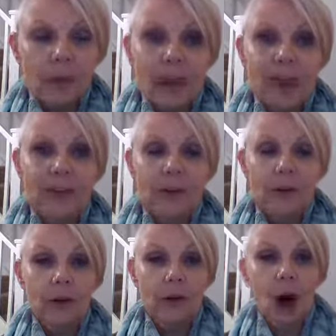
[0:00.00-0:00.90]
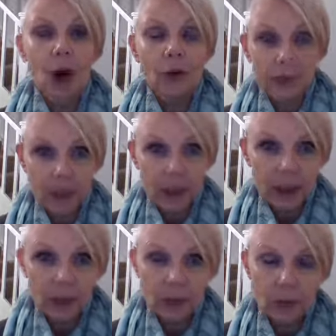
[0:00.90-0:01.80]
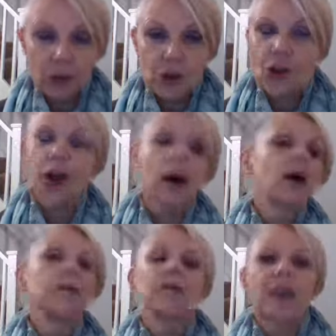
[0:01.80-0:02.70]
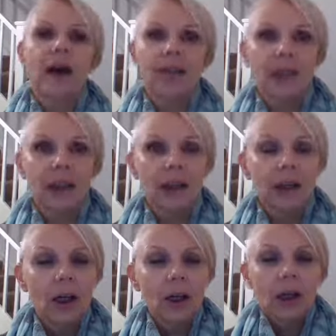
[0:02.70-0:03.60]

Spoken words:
is overthinking all the time, is having,